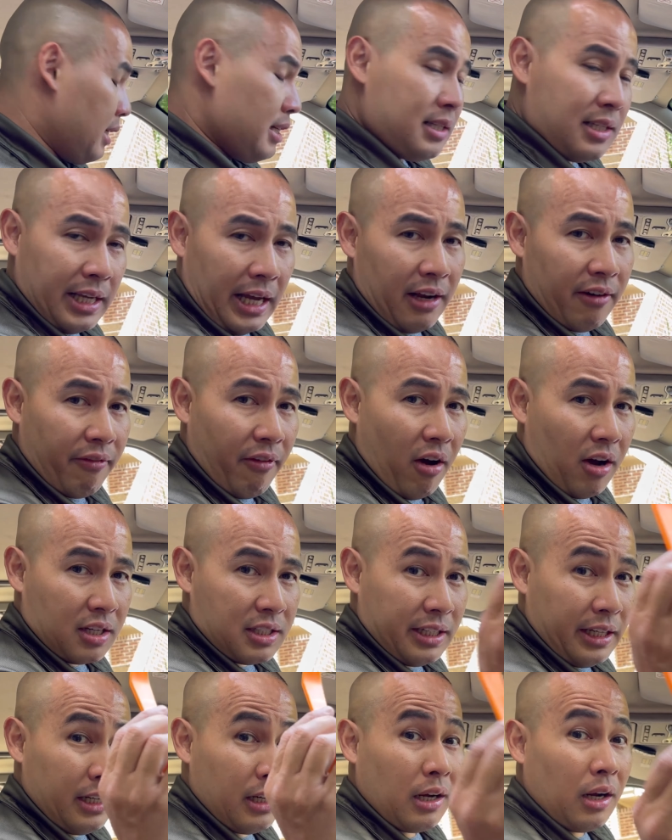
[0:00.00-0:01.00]
Zenfox
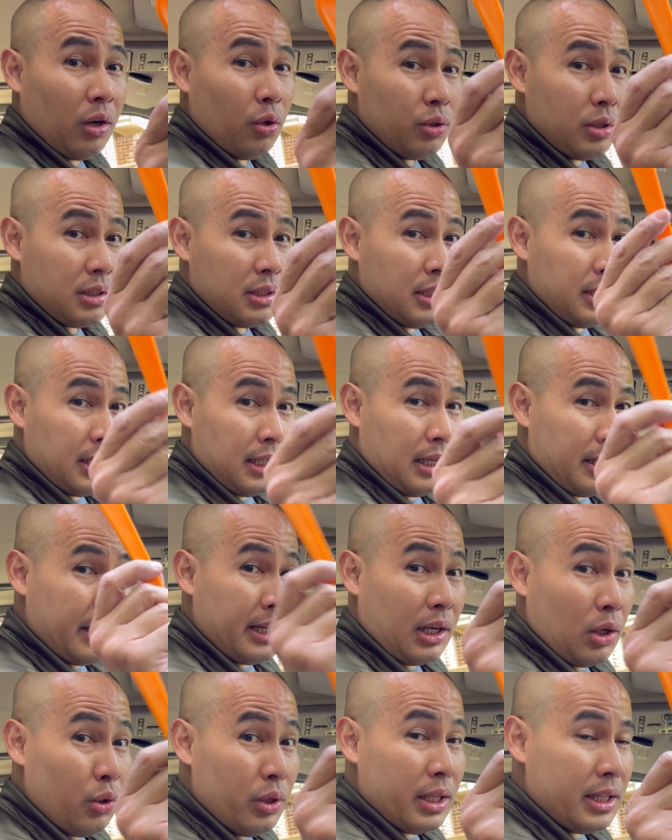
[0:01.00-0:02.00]
includes the, uh,
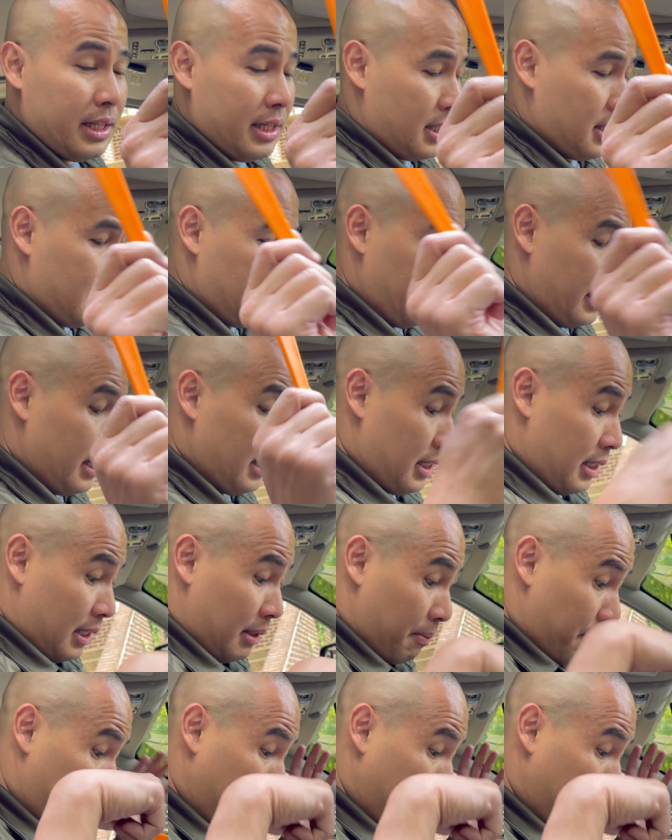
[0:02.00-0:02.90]
included this in the